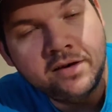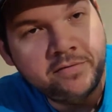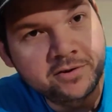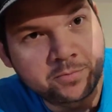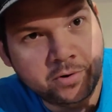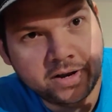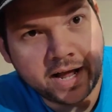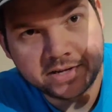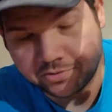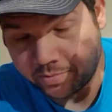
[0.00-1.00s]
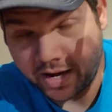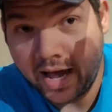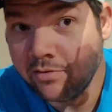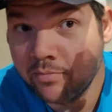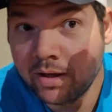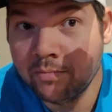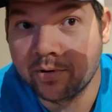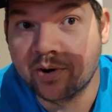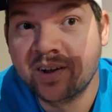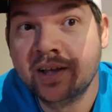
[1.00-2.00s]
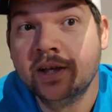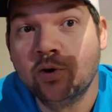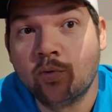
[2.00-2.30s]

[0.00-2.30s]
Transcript: that feels pretty natural, but I remember